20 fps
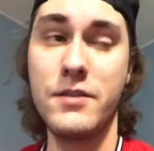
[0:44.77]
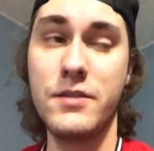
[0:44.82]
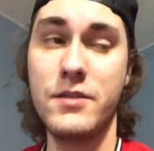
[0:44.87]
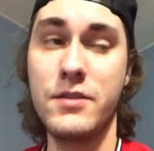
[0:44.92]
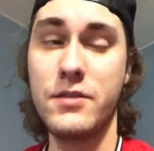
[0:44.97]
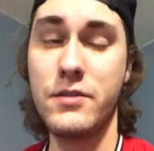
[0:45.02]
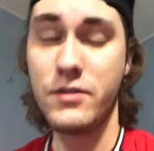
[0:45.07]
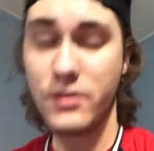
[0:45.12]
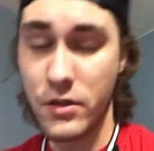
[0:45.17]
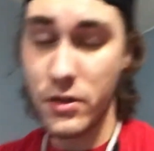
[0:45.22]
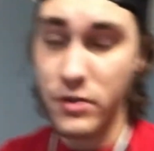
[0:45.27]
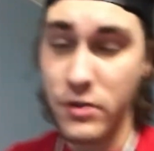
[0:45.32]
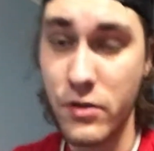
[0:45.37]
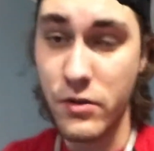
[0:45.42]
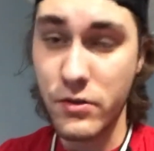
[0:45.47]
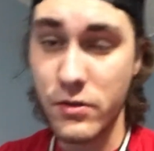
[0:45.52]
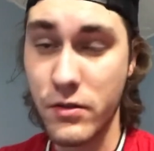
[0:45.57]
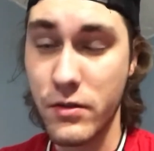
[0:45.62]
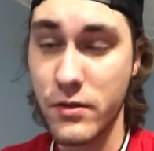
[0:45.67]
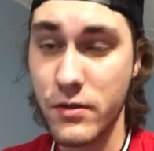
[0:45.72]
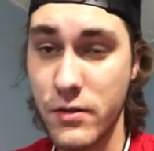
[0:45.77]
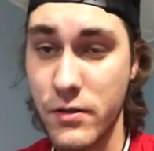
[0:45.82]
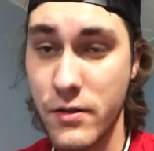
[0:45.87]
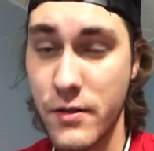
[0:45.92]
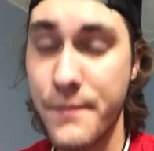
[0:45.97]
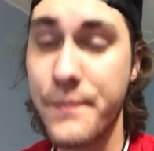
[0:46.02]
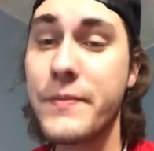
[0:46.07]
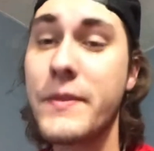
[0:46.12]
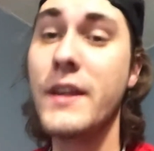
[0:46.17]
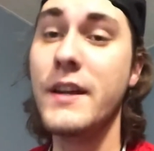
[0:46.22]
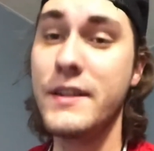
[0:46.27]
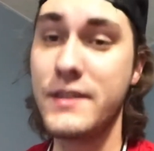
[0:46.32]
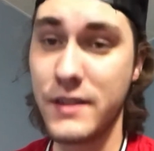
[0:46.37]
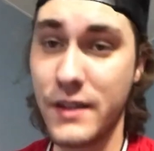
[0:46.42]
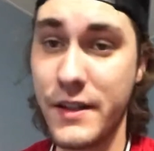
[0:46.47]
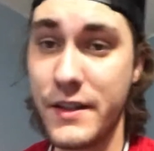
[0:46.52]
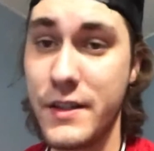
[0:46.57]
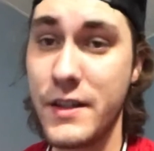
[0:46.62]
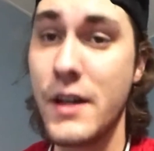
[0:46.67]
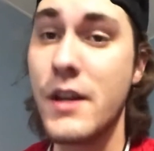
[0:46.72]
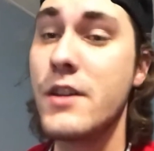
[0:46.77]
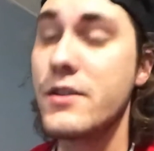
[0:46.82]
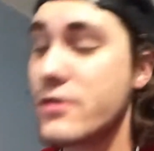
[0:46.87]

So it's late,